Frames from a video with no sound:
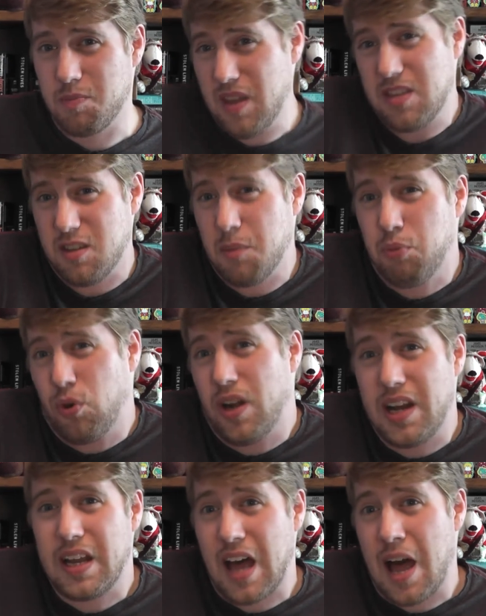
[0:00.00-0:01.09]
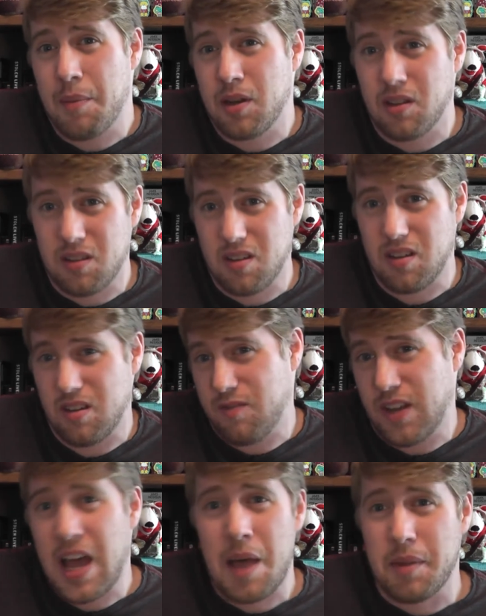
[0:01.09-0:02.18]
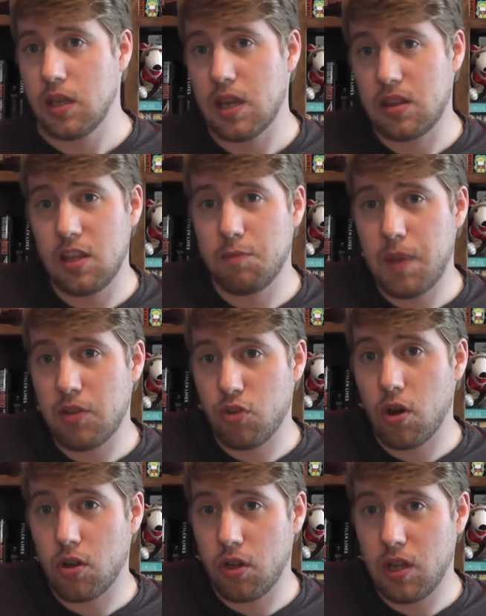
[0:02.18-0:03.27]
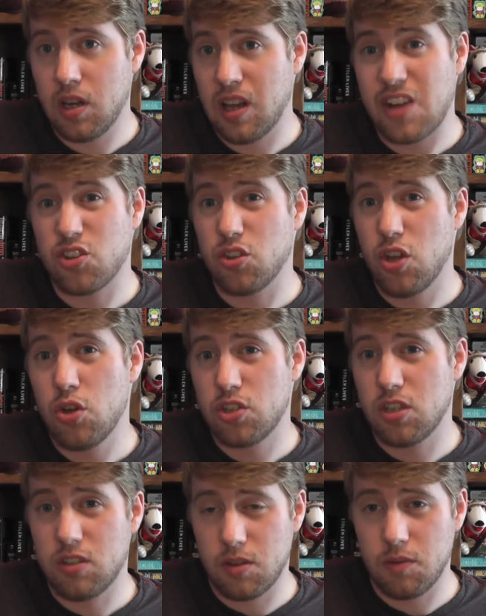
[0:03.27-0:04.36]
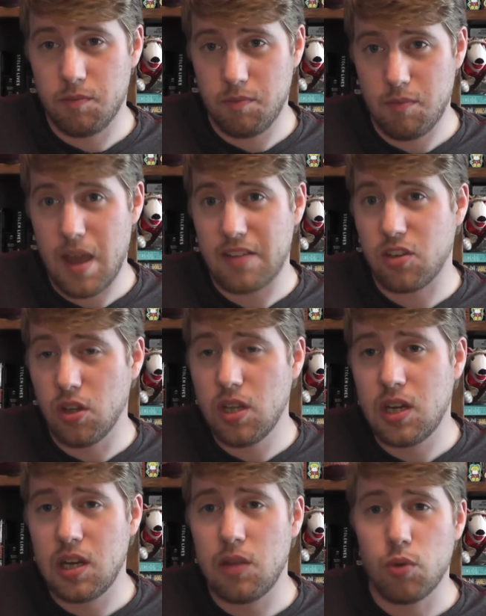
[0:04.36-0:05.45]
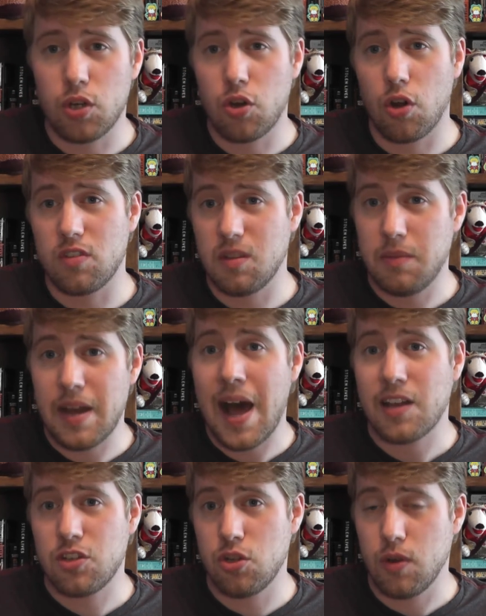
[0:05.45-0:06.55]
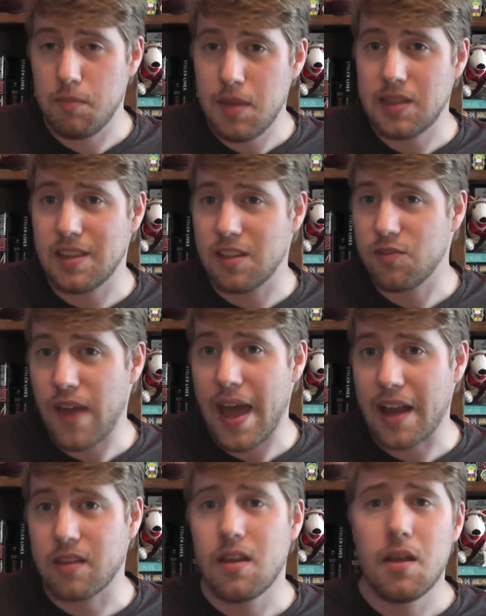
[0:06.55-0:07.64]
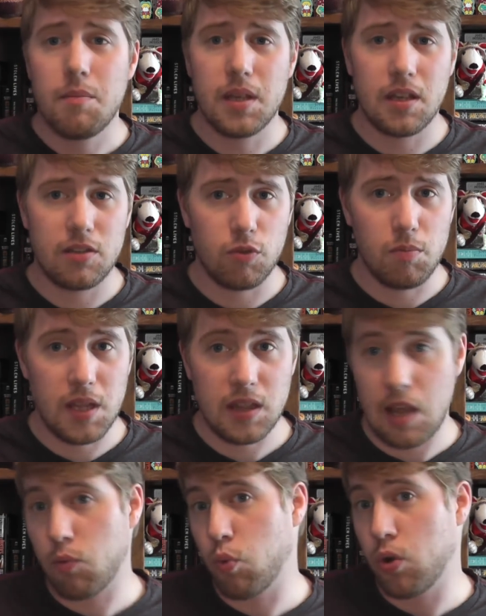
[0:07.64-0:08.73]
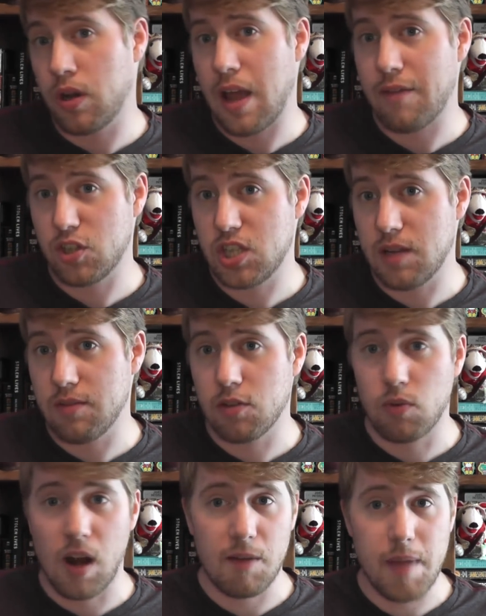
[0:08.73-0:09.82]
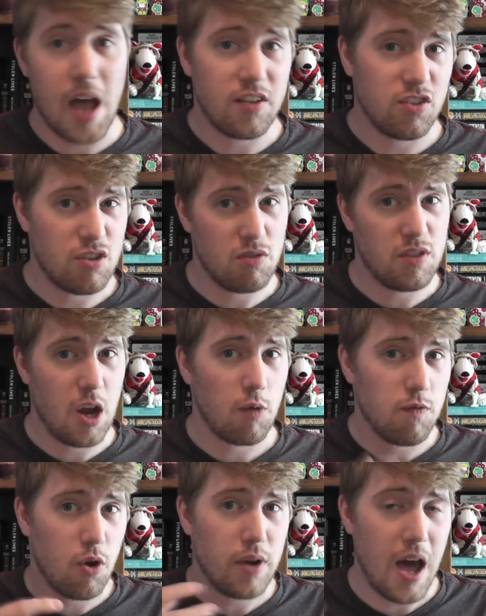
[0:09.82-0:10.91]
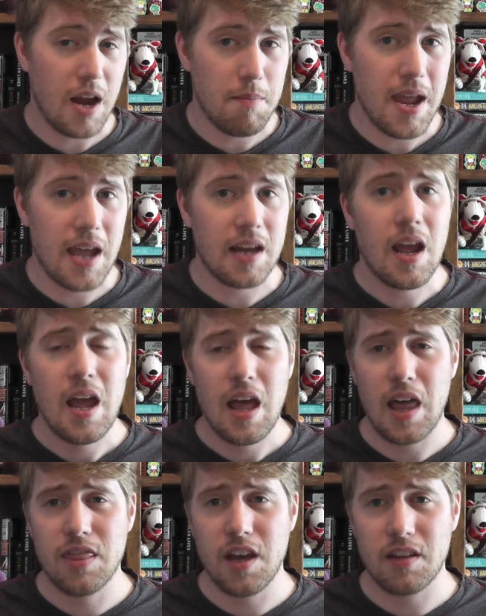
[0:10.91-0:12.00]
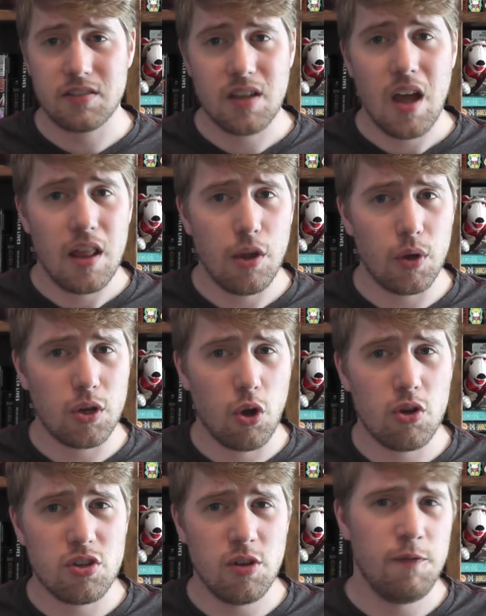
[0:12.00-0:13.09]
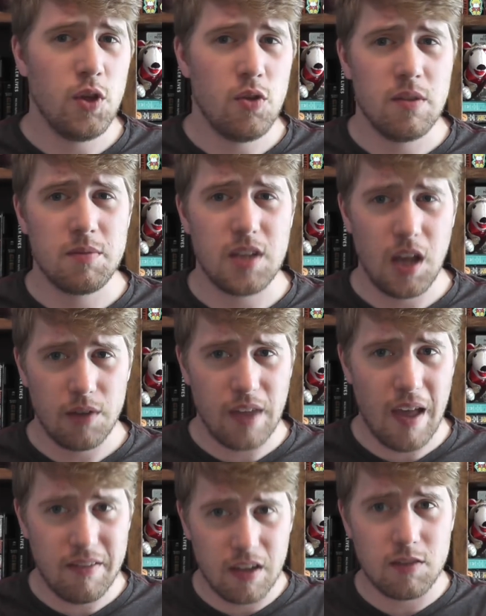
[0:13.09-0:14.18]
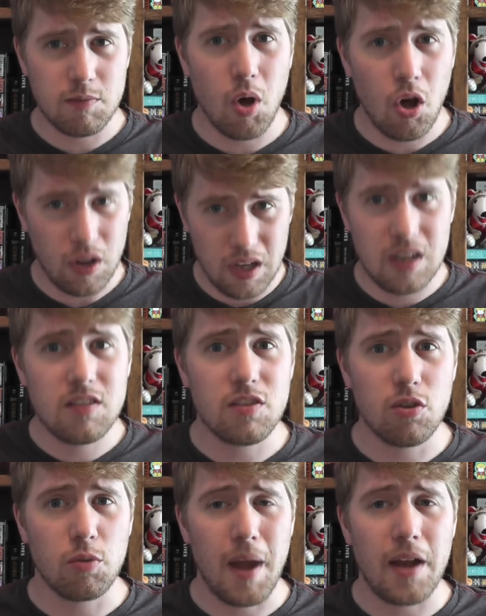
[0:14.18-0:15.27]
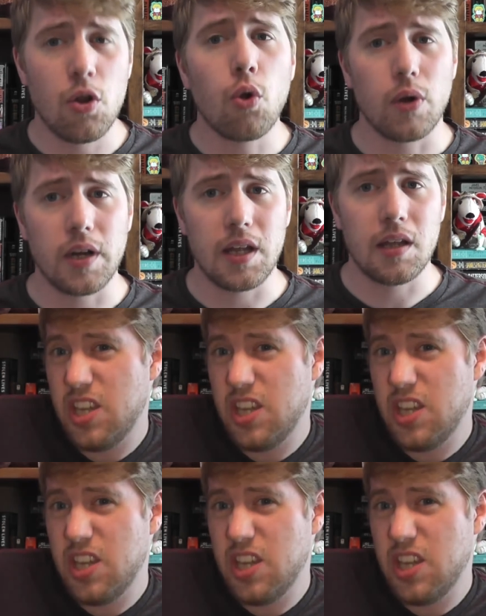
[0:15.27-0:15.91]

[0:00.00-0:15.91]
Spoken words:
It's a pretty common phenomenon. Yet these patriarchal ideological notions of masculinity would encourage them not to admit this fact, because it would mean they wouldn't have achieved this rite of passage, they're therefore not a man, and thus they're encouraged to view themselves as a small, insular minority.